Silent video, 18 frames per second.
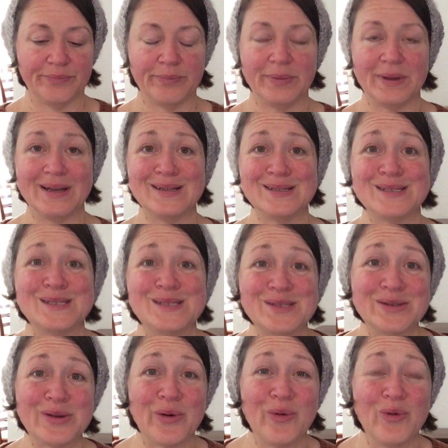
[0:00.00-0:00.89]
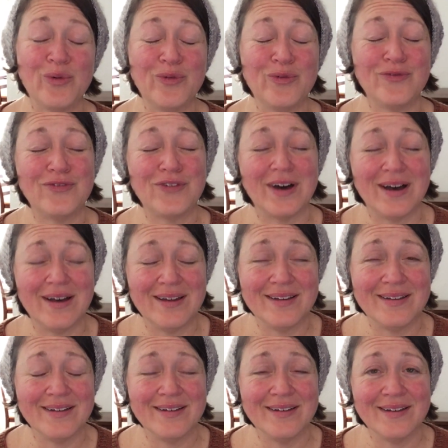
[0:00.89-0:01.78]
but it's so
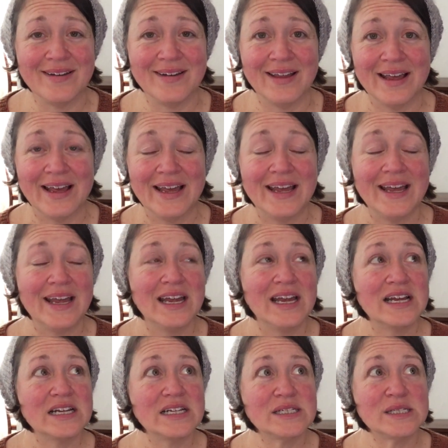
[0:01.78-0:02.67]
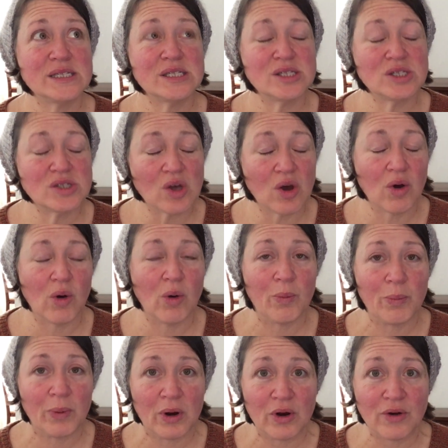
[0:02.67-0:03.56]
fun. It's
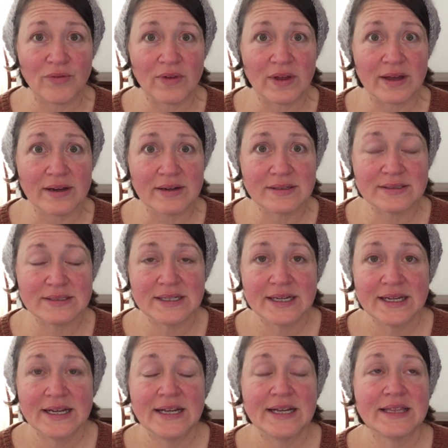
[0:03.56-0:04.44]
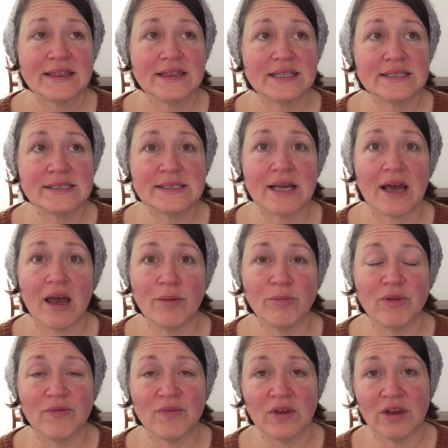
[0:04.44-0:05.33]
so perfect. This
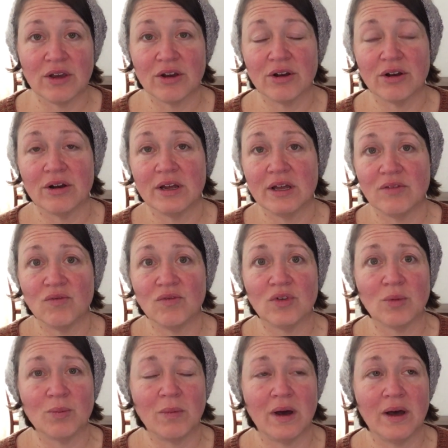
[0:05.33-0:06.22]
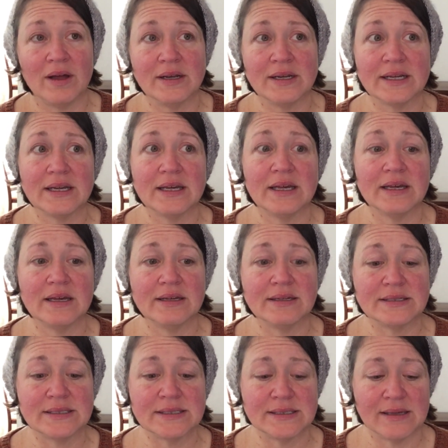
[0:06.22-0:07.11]
time of year in Vermont
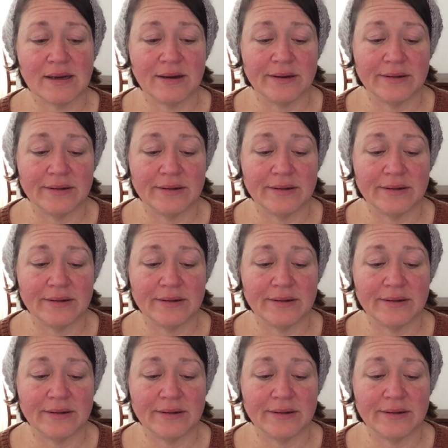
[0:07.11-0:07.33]
is,